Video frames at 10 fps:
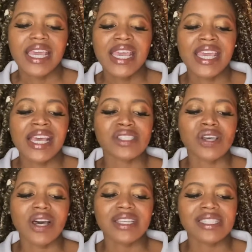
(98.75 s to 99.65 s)
He had
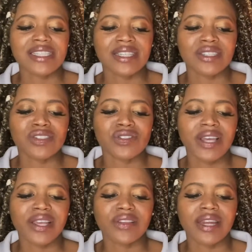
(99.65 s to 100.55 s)
tossed it in the
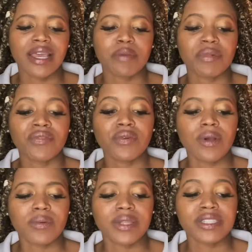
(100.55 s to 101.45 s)
dryer the night
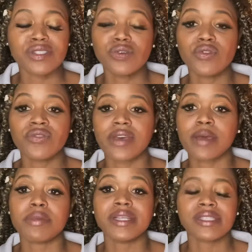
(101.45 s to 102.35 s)
before with 2
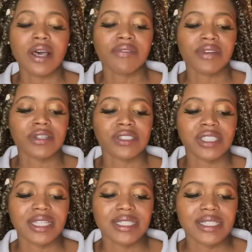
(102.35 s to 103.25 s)
fabric softener
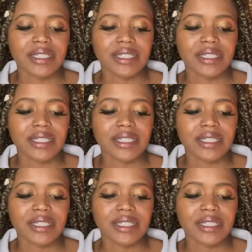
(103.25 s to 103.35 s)
sheets.